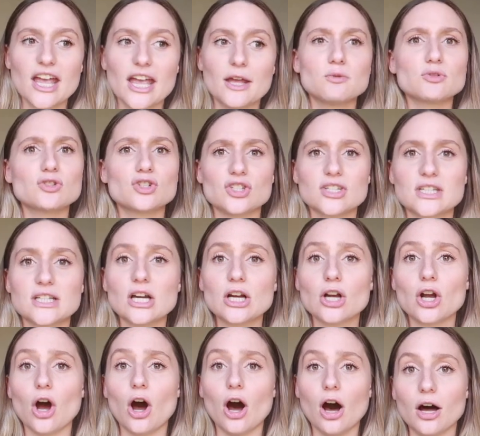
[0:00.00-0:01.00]
it was just like
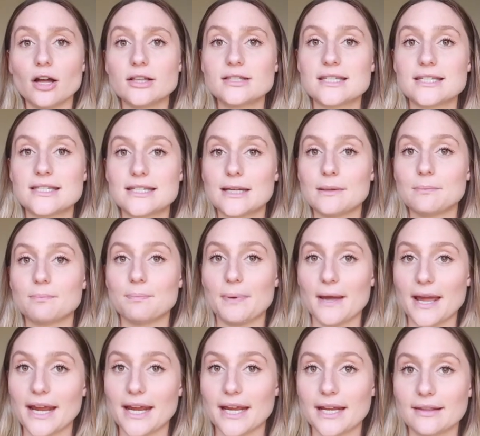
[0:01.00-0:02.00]
a constant
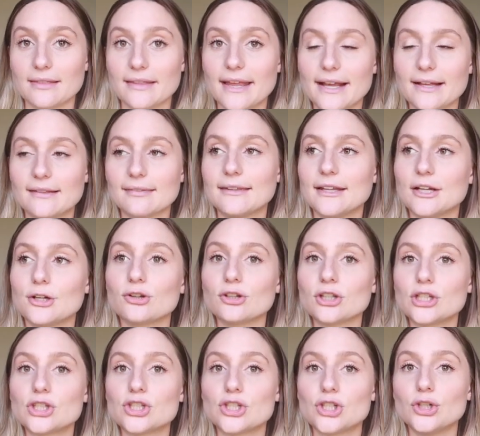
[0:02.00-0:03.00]
pain, like
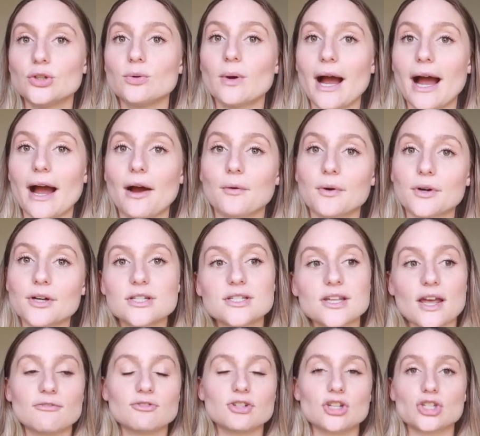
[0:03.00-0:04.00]
literally 2 hours
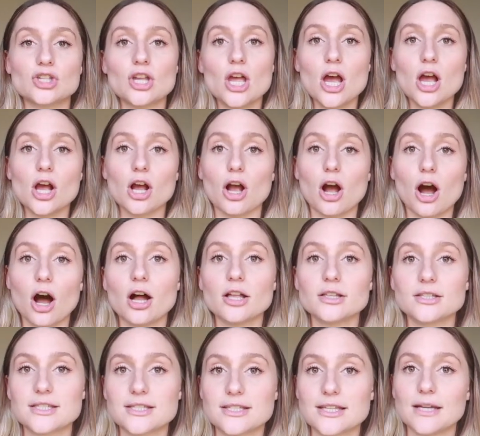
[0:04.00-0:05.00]
of just
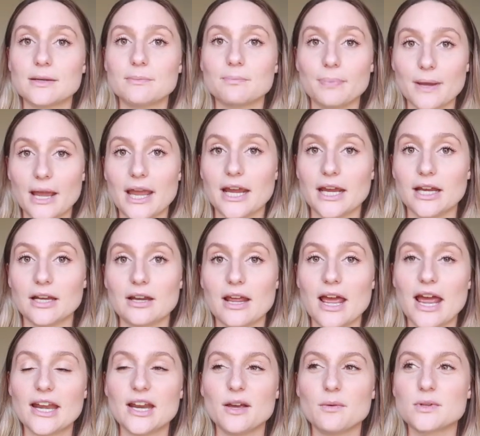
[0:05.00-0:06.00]
constant pain,
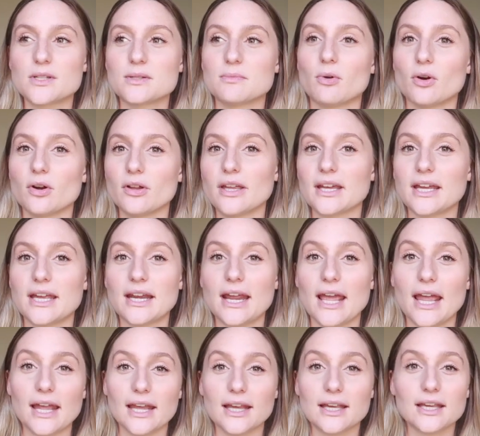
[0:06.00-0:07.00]
and it was more like
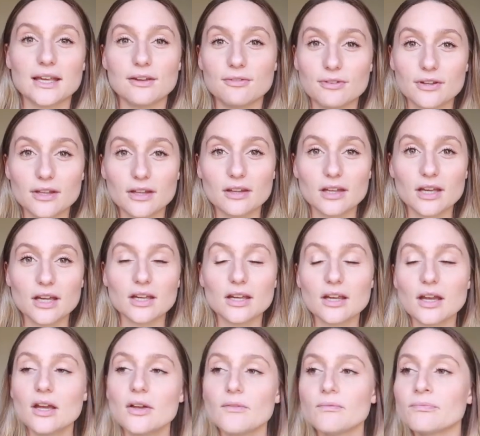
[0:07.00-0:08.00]
an achy feeling.